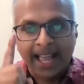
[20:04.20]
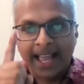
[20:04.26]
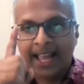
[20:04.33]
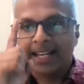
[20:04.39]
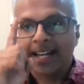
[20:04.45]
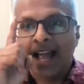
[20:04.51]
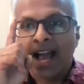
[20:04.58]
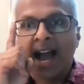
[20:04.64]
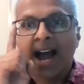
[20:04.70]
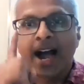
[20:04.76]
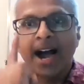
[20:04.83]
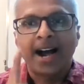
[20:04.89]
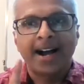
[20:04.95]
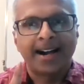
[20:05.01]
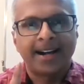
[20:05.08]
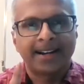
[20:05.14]
and
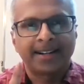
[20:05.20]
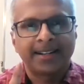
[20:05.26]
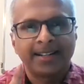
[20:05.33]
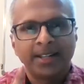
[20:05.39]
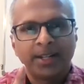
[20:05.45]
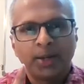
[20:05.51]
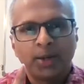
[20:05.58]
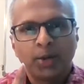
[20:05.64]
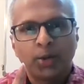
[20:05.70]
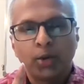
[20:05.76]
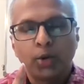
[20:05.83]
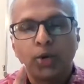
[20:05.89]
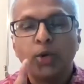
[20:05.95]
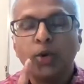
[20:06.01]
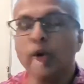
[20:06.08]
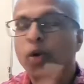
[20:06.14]
hour,
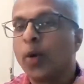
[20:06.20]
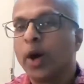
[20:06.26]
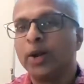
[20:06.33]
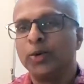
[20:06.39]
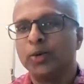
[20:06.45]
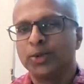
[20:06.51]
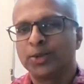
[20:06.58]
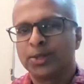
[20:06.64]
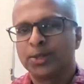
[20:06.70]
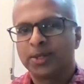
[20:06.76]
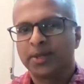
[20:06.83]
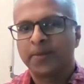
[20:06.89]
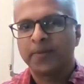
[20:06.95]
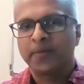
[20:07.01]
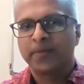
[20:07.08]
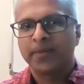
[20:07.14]
no one knows.
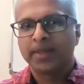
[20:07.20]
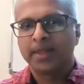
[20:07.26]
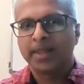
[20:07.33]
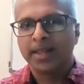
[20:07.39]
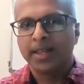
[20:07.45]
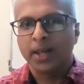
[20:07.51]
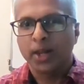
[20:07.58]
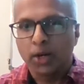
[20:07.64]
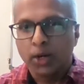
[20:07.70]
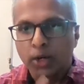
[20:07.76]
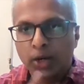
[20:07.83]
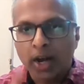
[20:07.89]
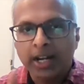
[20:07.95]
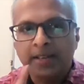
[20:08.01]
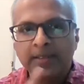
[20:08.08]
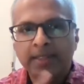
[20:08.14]

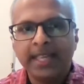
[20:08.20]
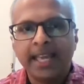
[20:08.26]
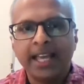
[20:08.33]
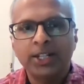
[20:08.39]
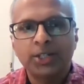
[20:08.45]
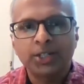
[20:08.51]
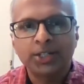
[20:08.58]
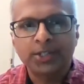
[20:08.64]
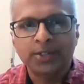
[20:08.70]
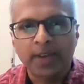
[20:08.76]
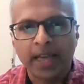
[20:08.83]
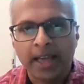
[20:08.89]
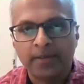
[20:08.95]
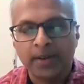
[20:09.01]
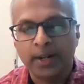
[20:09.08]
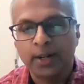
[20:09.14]
Not even the angels of
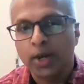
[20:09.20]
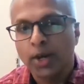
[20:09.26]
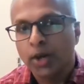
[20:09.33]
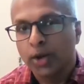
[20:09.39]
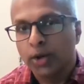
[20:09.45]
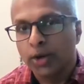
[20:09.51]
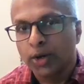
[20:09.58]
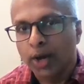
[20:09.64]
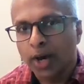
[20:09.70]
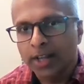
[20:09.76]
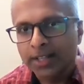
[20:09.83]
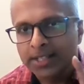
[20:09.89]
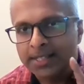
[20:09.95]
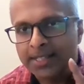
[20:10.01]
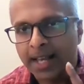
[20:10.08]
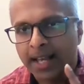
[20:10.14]
heaven, nor
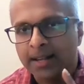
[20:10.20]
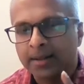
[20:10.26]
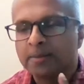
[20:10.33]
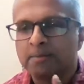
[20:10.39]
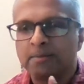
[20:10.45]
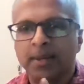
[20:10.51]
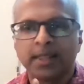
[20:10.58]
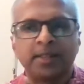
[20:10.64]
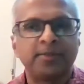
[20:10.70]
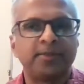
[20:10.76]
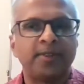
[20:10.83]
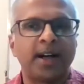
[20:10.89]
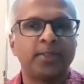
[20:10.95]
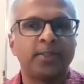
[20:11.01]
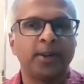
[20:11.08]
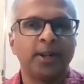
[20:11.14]
the Son, but the
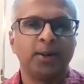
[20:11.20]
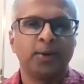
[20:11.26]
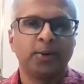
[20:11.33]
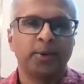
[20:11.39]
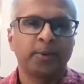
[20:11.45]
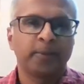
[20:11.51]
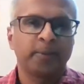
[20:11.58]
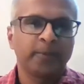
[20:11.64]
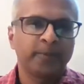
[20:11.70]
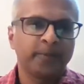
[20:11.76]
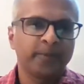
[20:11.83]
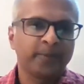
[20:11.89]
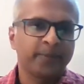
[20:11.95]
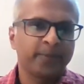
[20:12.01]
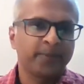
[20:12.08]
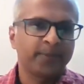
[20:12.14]
Father alone.
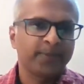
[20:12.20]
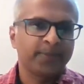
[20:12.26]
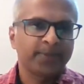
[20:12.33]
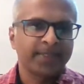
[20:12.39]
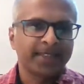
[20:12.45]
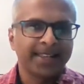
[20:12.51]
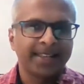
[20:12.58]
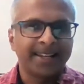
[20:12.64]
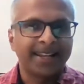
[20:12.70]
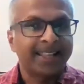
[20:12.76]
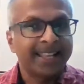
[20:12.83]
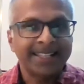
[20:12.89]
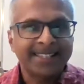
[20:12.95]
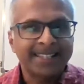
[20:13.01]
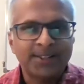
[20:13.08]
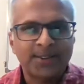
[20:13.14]
Now
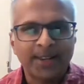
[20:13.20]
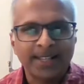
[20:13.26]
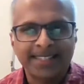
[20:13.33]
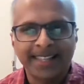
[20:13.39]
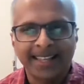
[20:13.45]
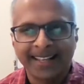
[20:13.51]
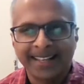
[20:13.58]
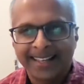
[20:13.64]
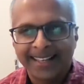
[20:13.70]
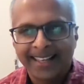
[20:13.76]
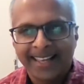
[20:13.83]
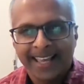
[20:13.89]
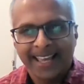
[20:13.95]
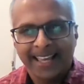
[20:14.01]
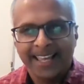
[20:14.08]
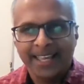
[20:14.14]
that's interesting.
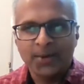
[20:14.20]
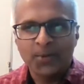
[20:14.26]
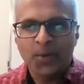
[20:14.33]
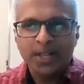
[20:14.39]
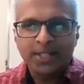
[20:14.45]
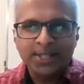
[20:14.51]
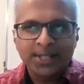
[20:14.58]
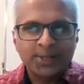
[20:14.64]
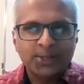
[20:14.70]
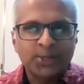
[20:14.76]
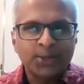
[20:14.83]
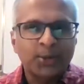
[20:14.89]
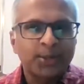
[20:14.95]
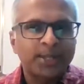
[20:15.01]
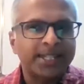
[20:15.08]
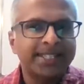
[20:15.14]
He wants us to
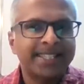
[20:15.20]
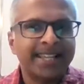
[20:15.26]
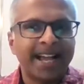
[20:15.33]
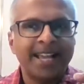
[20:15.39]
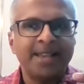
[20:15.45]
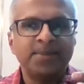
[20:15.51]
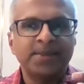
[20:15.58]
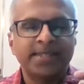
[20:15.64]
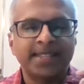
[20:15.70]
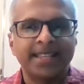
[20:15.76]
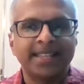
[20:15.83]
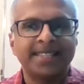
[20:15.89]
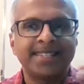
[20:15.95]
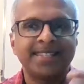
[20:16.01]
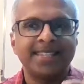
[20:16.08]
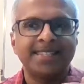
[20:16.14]
know the times and
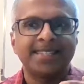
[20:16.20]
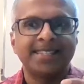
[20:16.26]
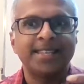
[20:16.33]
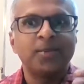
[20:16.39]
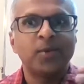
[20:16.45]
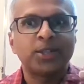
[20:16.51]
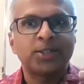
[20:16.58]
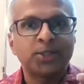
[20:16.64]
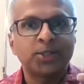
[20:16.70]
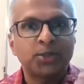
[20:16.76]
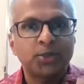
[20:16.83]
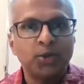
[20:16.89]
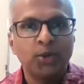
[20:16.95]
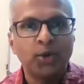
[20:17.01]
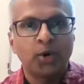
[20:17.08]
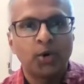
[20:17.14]
the seasons. He wants us
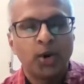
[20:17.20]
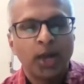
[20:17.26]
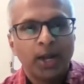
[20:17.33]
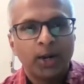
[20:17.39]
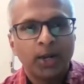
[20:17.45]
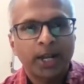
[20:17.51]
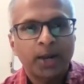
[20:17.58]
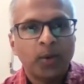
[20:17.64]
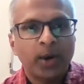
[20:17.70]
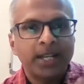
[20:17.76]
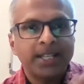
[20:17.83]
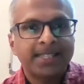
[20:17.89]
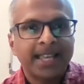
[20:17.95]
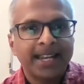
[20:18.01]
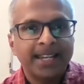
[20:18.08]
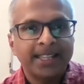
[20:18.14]
to know. Look at what he
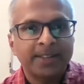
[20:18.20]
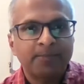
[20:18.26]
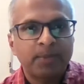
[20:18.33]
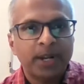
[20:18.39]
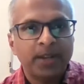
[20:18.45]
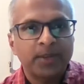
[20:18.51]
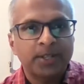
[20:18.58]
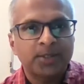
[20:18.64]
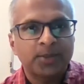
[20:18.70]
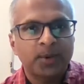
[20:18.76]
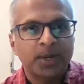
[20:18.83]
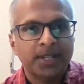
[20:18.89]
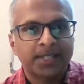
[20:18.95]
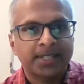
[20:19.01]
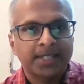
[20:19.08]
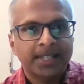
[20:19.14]
said in the previous
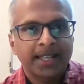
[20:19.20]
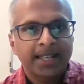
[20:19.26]
verse.